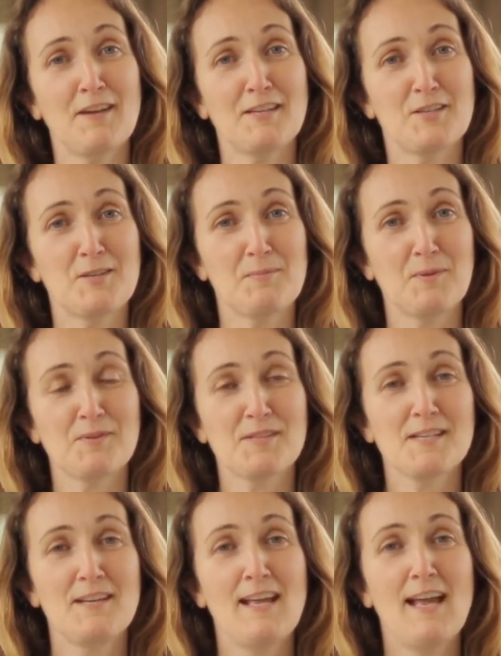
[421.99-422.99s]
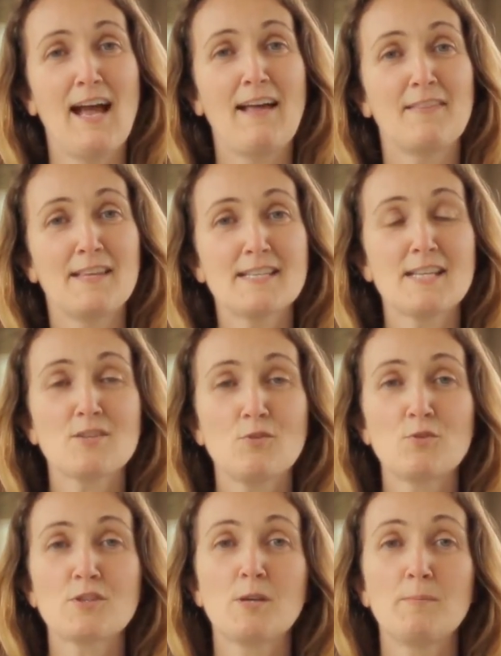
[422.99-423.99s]
vegetables. And this has
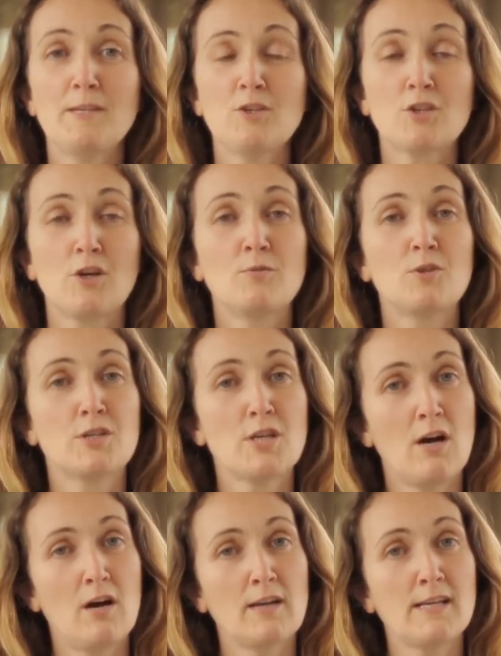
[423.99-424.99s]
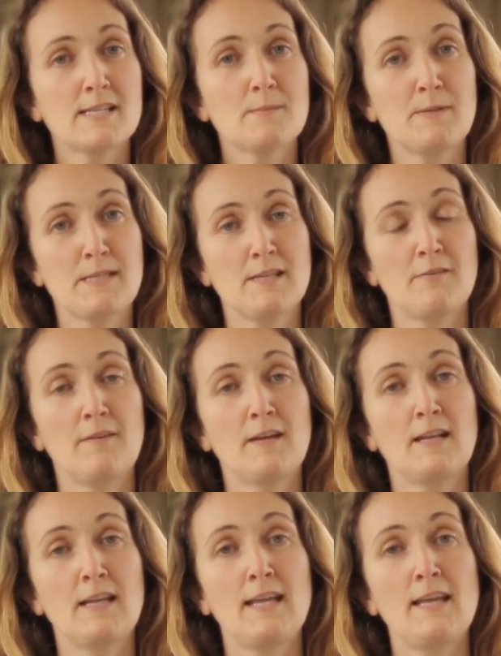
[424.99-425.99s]
also been shown to target
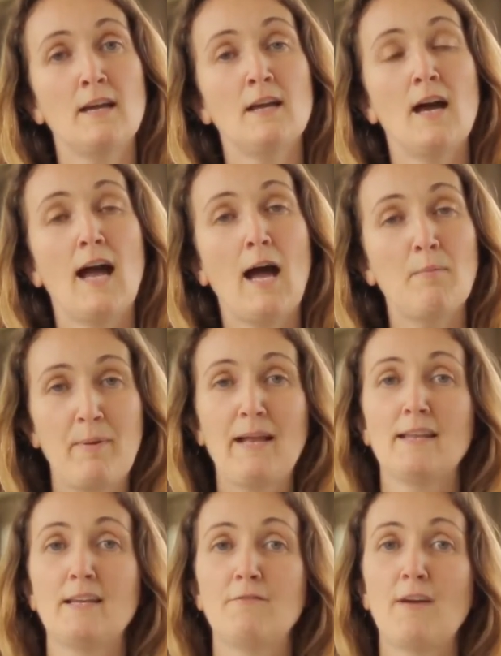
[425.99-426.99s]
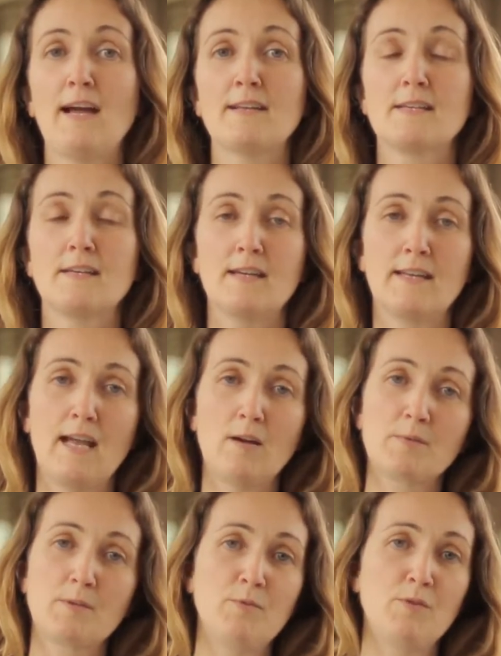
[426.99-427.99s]
specifically our belly fat and
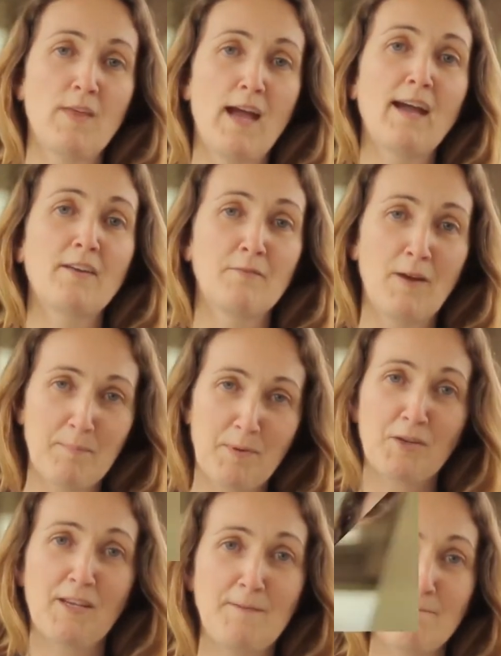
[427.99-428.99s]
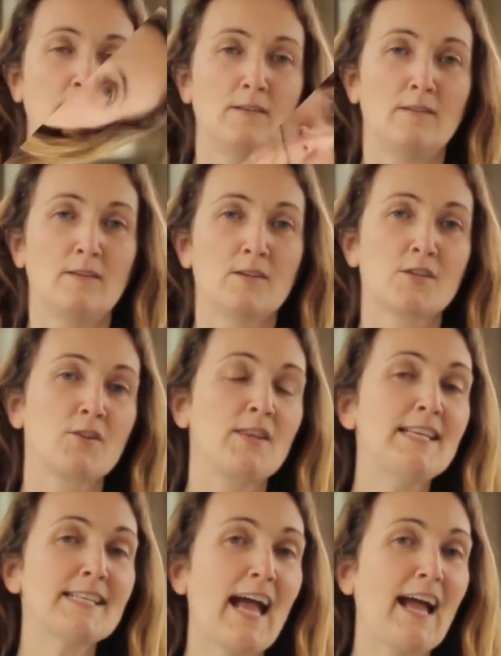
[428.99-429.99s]
help to move that out of our body. So
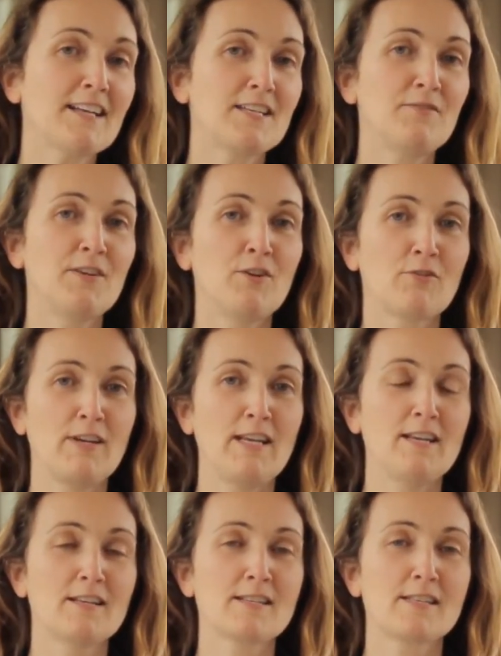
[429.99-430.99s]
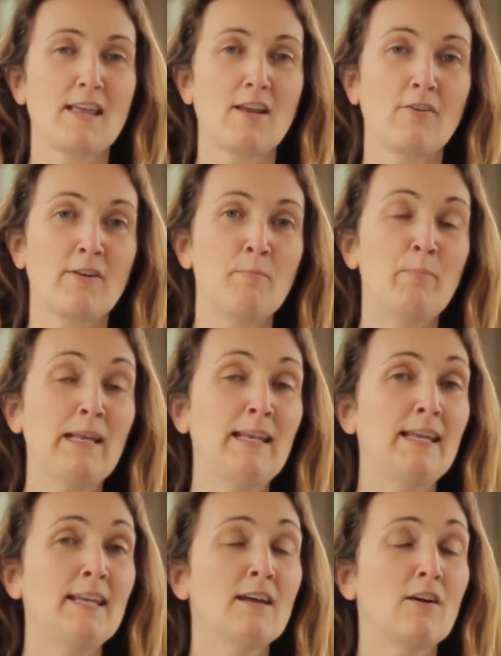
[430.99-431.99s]
these active ingredients that are in
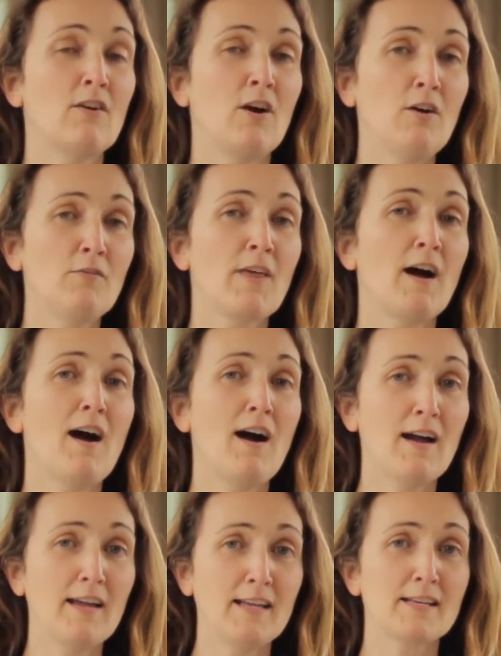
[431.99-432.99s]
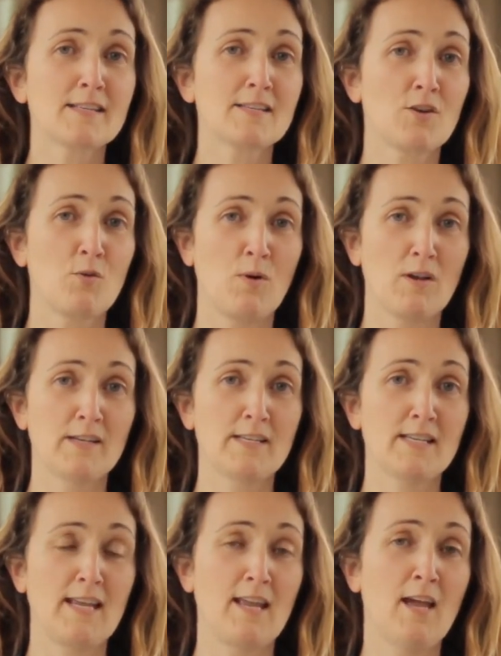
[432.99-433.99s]
BENew are of the highest
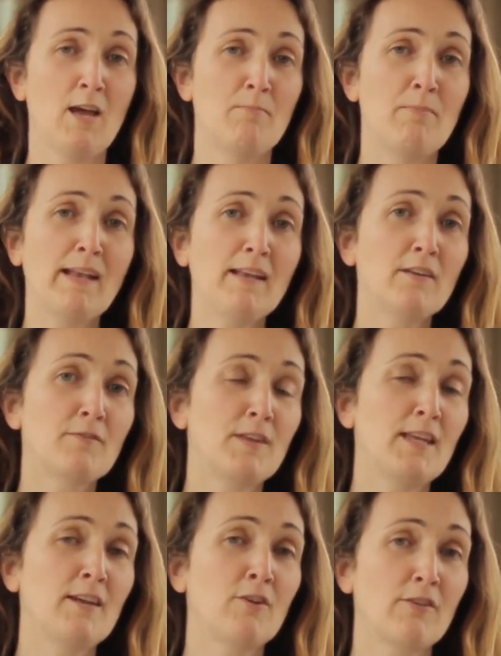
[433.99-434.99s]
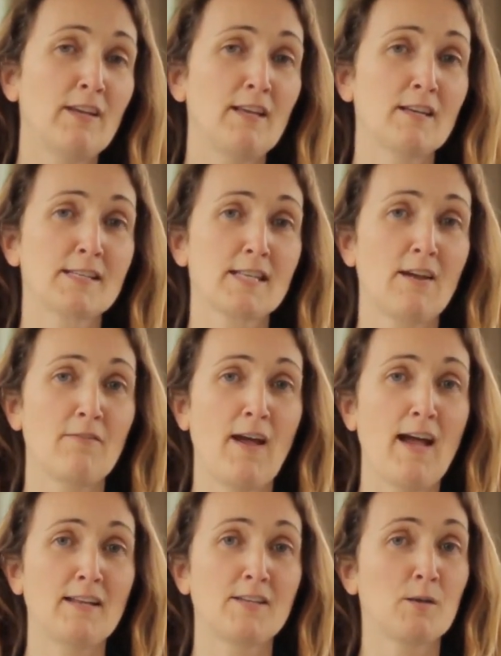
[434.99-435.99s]
quality. Many of the ingredients have
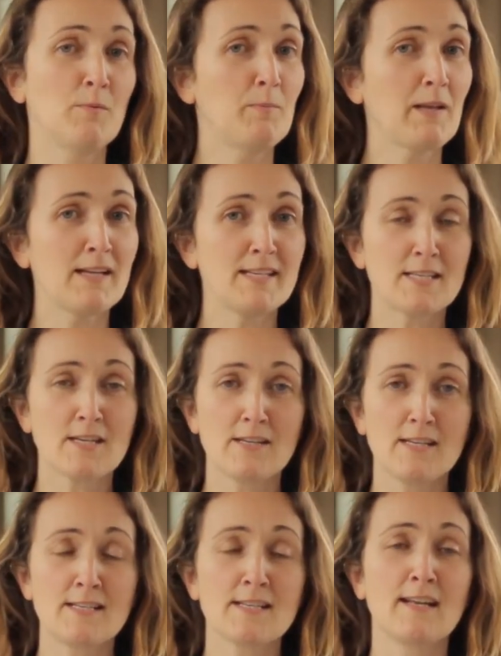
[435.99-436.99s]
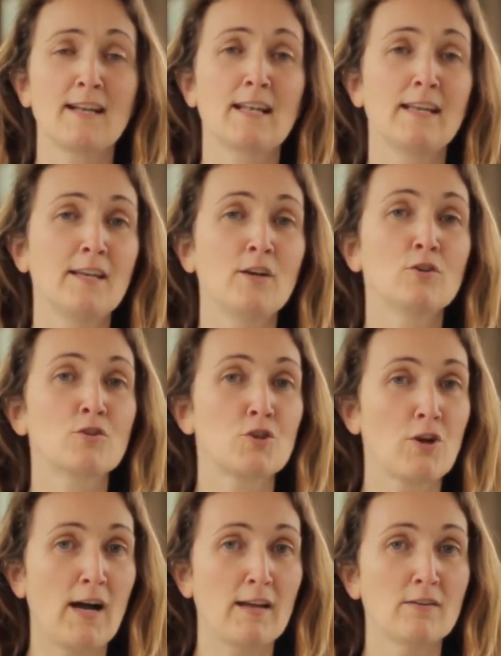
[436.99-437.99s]
had double-blind studies and clinical
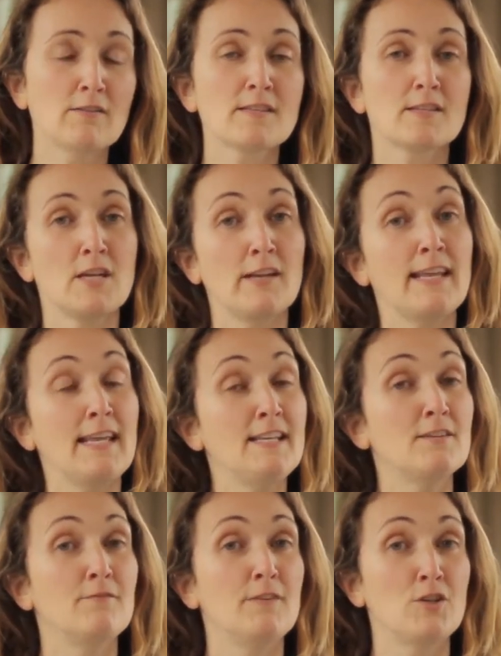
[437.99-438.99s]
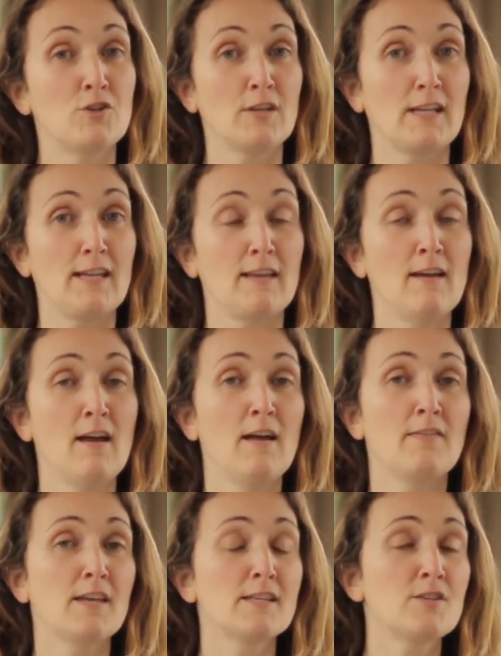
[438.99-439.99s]
trials done individually.
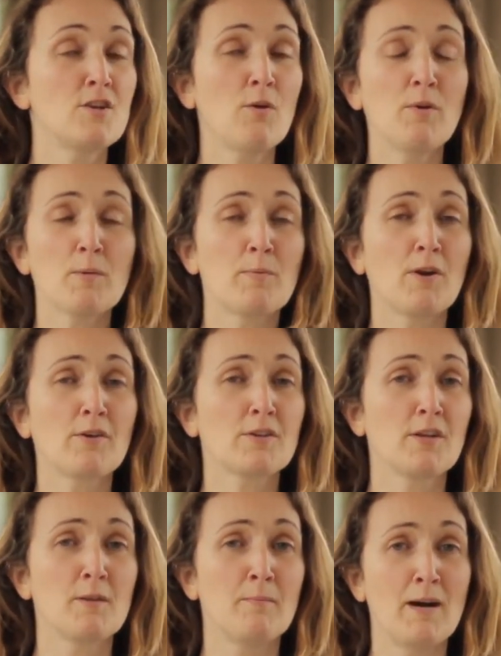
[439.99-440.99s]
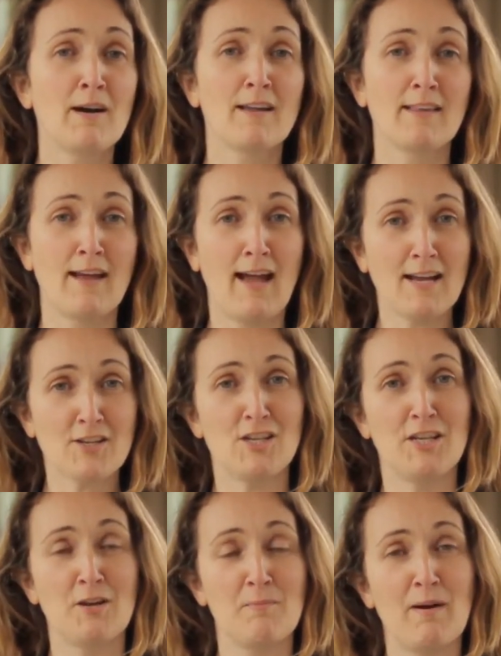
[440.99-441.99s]
There's no other product on the market that
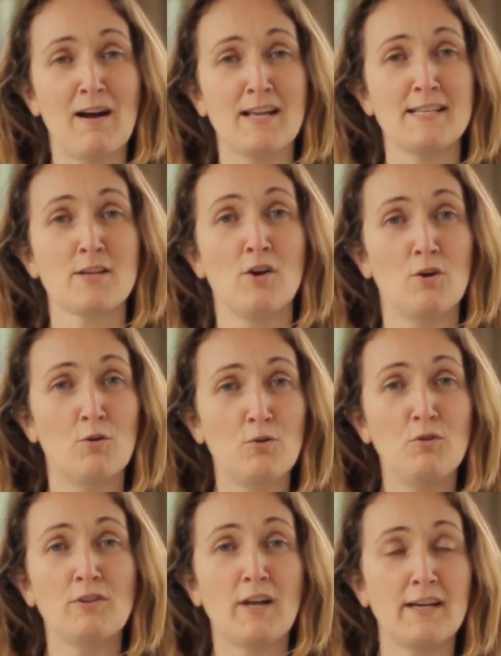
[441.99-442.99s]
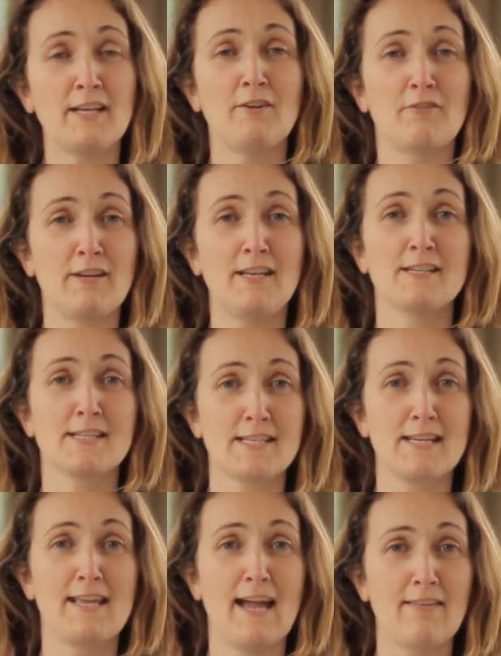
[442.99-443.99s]
actually combines all 9 ingredients
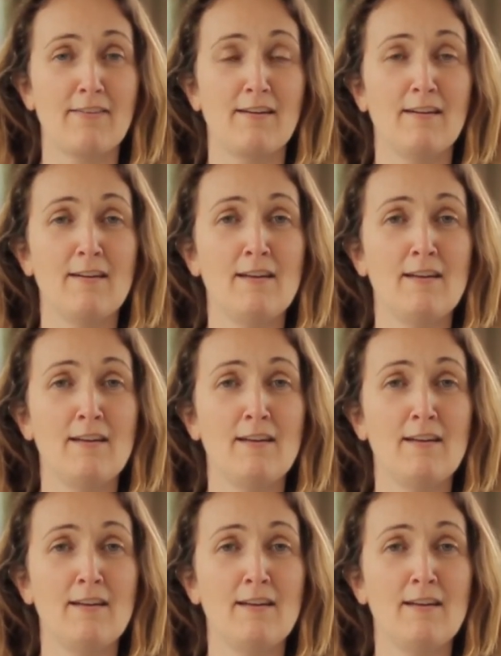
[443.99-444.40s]
together.